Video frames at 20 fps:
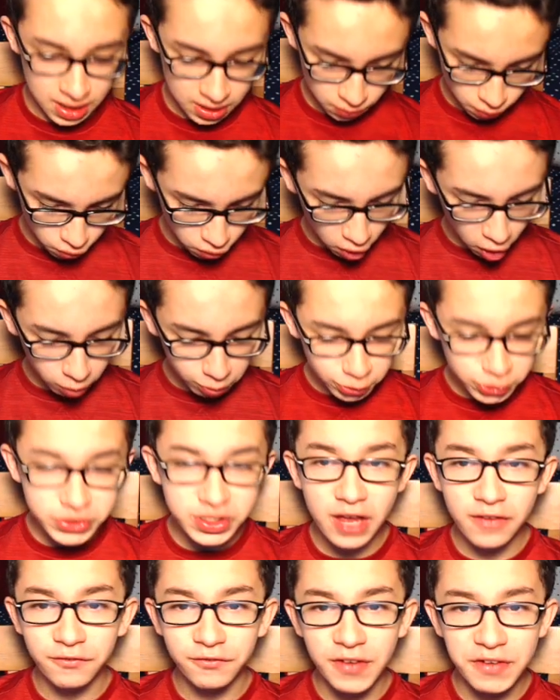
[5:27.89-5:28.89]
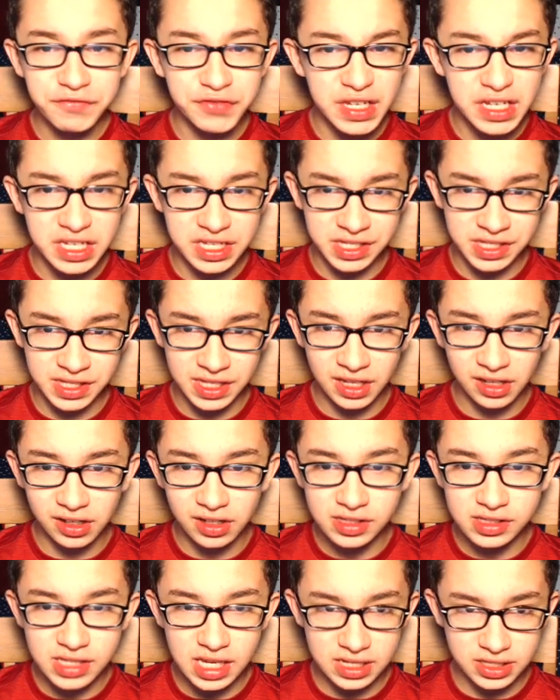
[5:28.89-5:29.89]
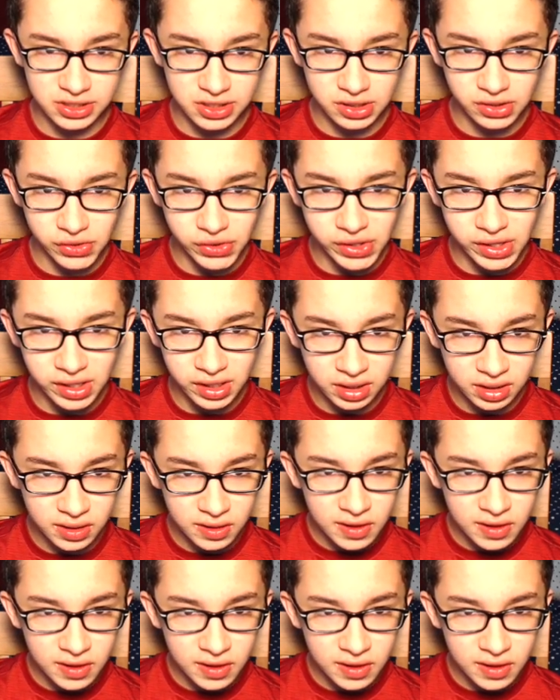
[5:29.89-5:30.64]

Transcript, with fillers: We're almost at 50 DECILLION.